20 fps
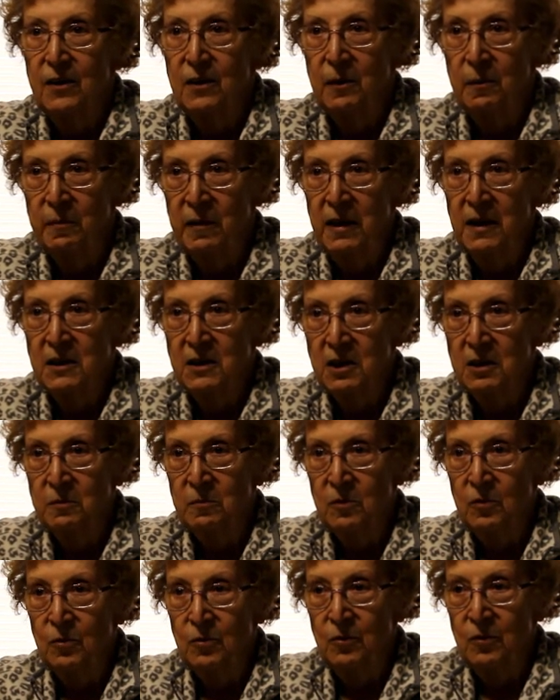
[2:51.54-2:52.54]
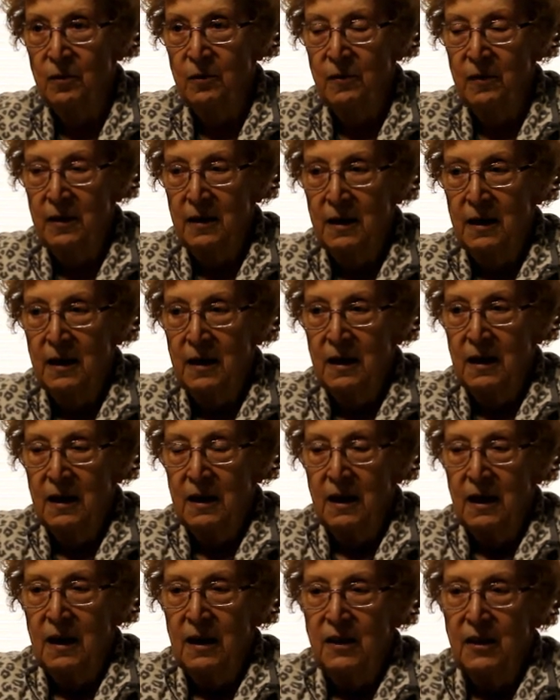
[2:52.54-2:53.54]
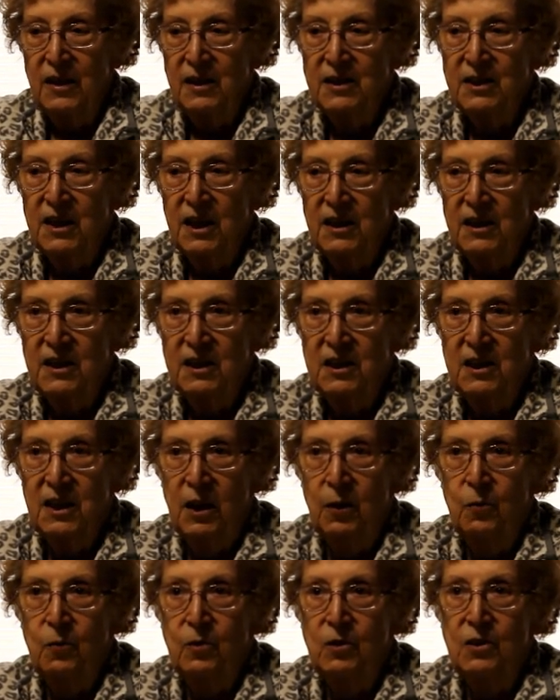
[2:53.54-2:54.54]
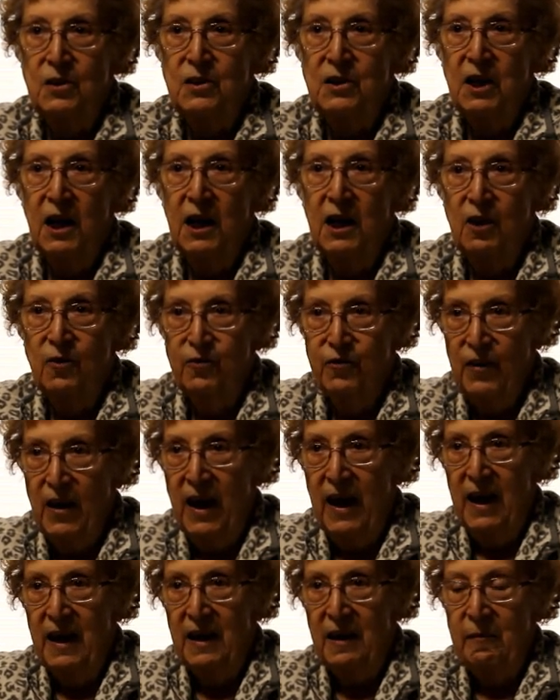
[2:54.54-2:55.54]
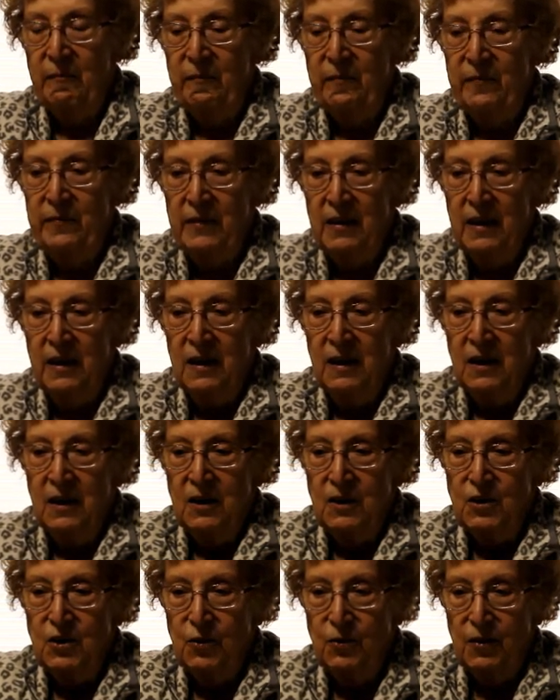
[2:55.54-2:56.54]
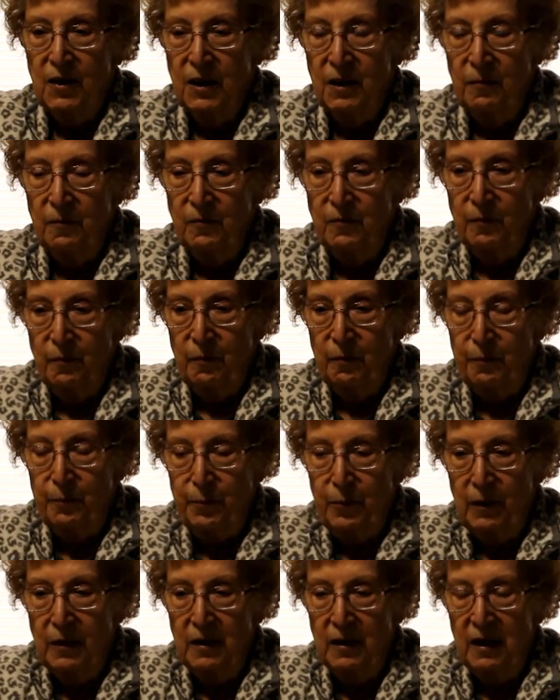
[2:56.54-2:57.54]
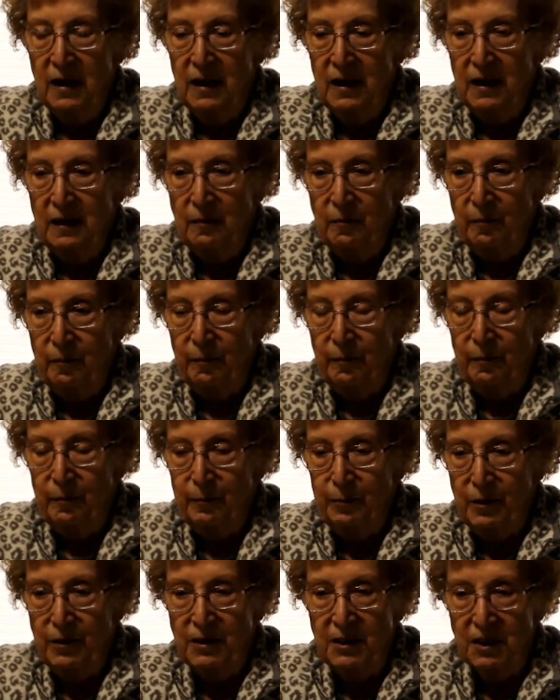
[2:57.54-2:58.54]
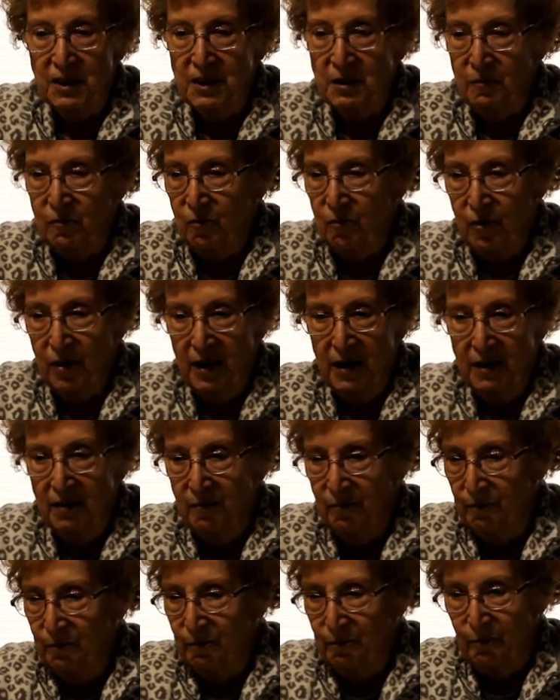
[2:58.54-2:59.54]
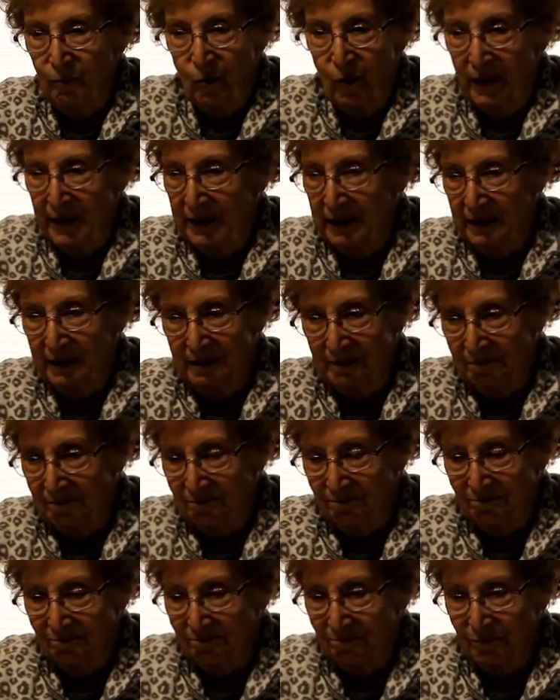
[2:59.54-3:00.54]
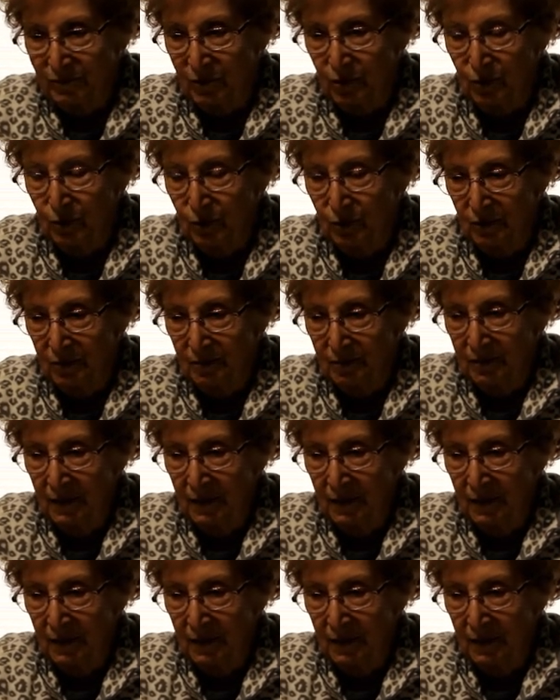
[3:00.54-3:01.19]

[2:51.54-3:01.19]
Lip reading: a man to the moon, they said they would take a flag. So they printed some red, white, and blue,